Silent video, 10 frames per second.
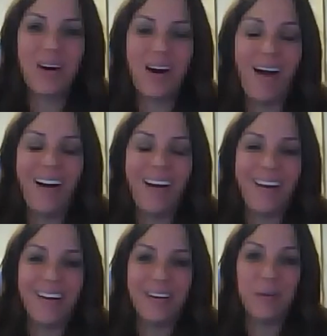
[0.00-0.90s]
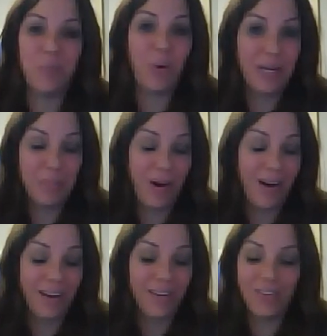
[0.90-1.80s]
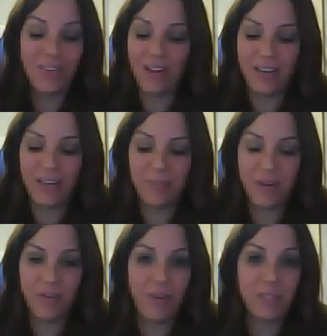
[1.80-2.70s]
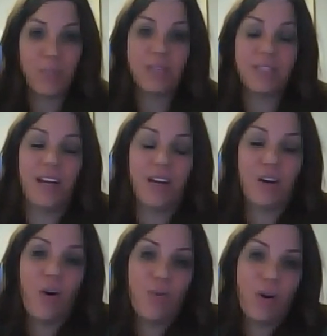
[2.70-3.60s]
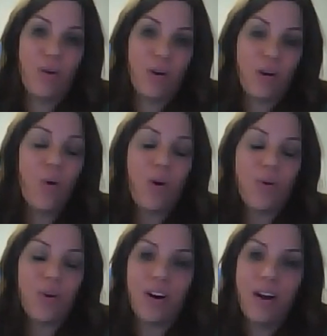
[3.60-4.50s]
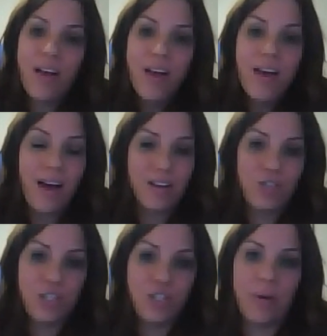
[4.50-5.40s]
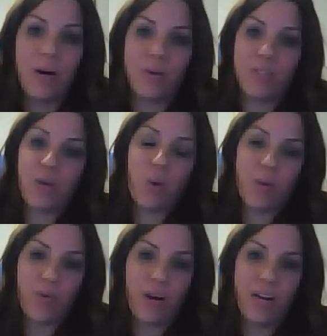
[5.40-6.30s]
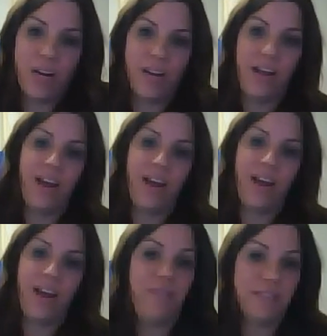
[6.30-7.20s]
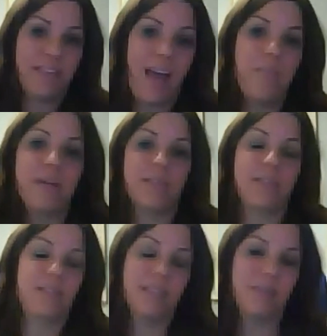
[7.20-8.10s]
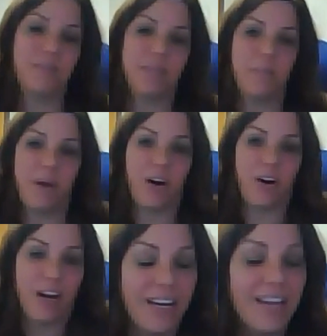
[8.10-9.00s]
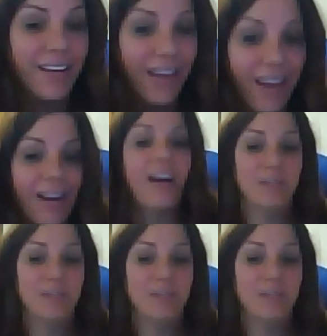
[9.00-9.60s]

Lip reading: Hi, I'm Whitney Pyle. I am the Vice President and co-owner at J.G. Bowers Incorporated and Advanced Cabinet Systems in Marion, Indiana.